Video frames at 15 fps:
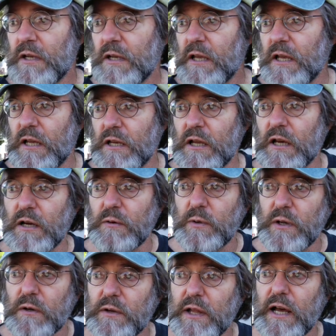And uh,
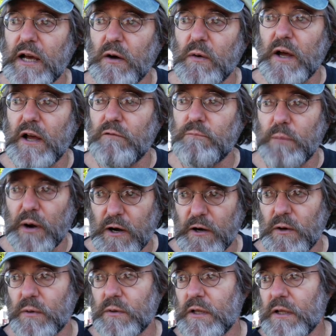we are now
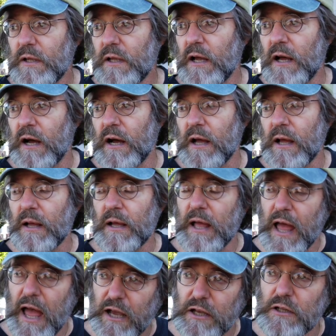borrowed uh,
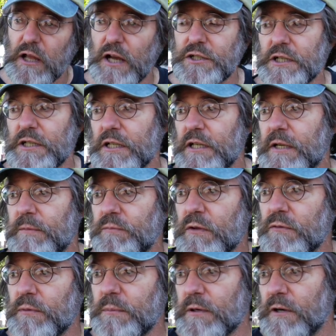ecologically
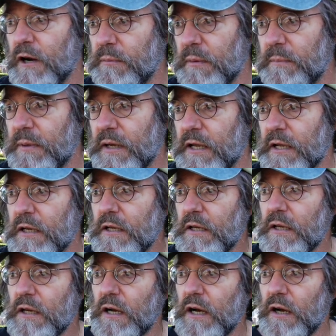from the carbon bank
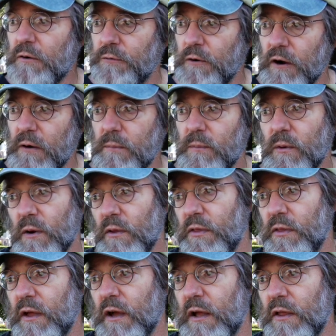uh, far more
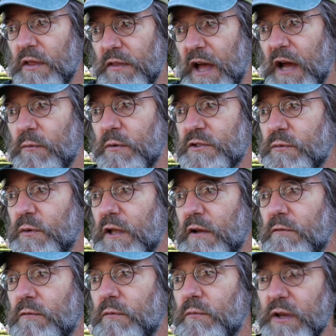than that which we
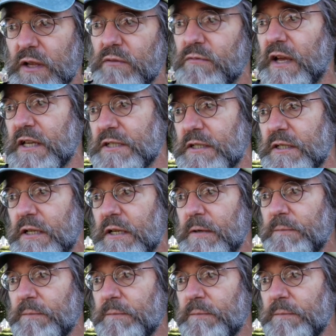have reinvested.